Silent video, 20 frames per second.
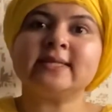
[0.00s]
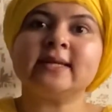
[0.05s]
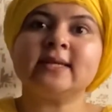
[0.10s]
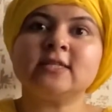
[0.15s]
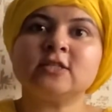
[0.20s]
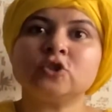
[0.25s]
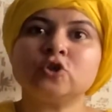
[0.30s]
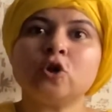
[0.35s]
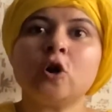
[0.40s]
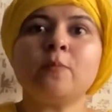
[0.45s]

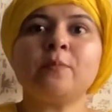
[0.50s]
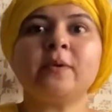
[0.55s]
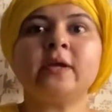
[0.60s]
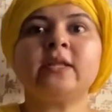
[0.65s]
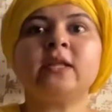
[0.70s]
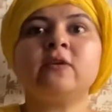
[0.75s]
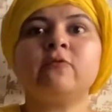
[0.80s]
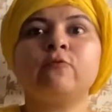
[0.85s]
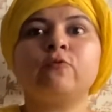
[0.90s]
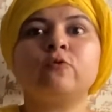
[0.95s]
and stop
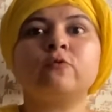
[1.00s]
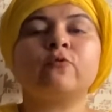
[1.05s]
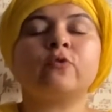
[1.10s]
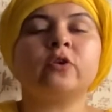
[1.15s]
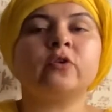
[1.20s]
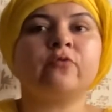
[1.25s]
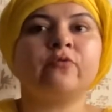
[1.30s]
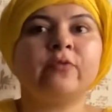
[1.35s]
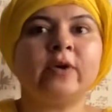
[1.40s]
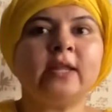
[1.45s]
eating food
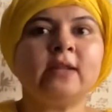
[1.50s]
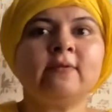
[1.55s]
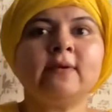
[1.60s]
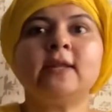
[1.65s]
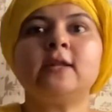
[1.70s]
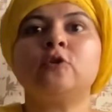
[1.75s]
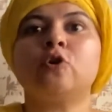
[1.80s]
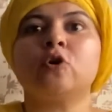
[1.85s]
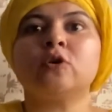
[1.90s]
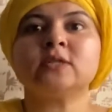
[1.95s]
for a very,
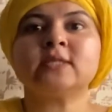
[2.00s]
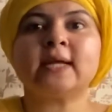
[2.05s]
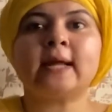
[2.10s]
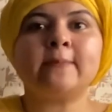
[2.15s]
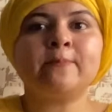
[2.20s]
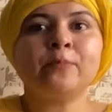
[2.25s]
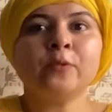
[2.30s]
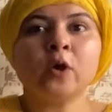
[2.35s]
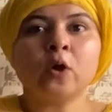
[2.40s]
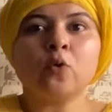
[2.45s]
very long
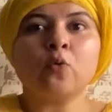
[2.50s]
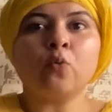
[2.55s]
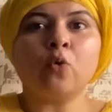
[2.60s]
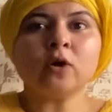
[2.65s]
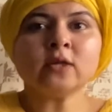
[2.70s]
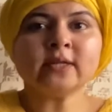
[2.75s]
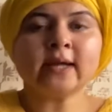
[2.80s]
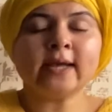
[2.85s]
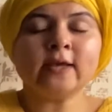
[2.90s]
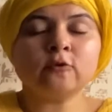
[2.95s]
time,
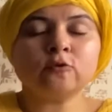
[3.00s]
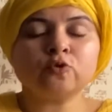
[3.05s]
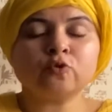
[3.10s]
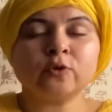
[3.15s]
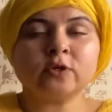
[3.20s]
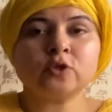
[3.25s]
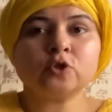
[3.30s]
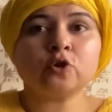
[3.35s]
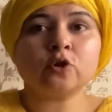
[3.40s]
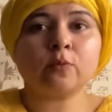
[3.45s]
what are you
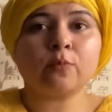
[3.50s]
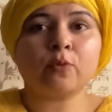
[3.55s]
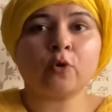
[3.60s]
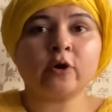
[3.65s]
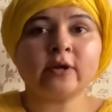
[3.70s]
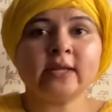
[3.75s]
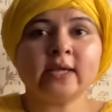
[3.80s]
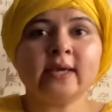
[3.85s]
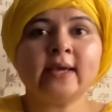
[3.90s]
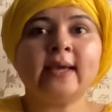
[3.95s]
doing to your
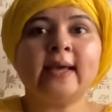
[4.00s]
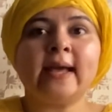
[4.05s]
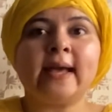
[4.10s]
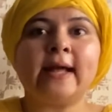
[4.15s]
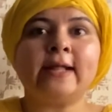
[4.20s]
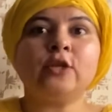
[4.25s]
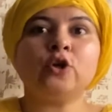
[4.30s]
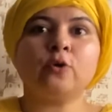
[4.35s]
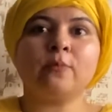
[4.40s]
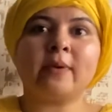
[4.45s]
body
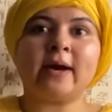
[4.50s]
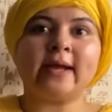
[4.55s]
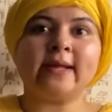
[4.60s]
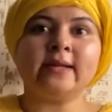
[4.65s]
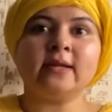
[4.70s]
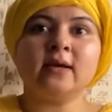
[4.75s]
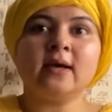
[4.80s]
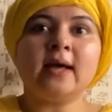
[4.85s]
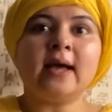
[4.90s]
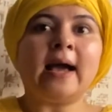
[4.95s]
and your
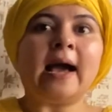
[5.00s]
mind?